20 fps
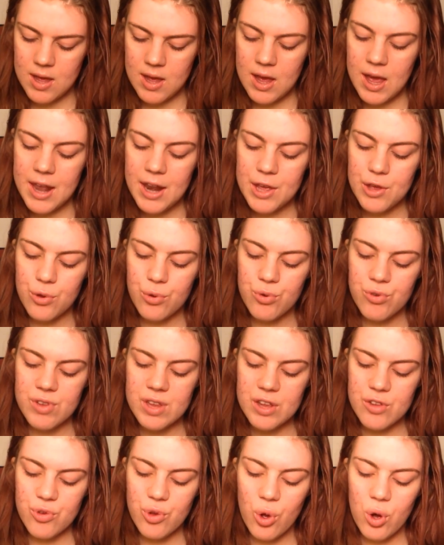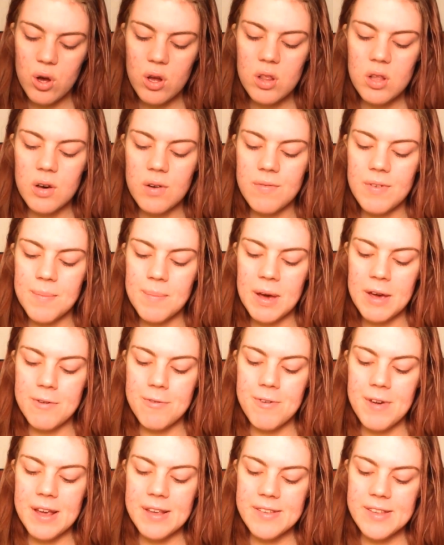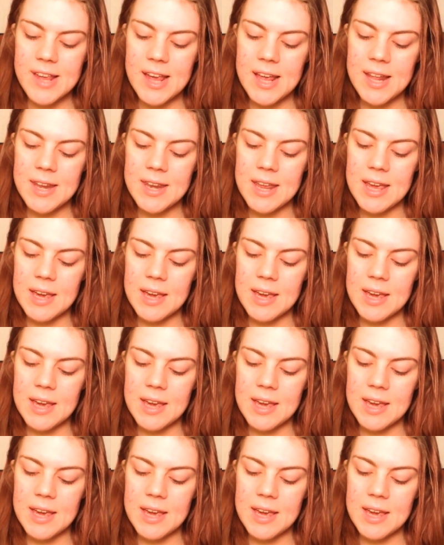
And I use this all over my face and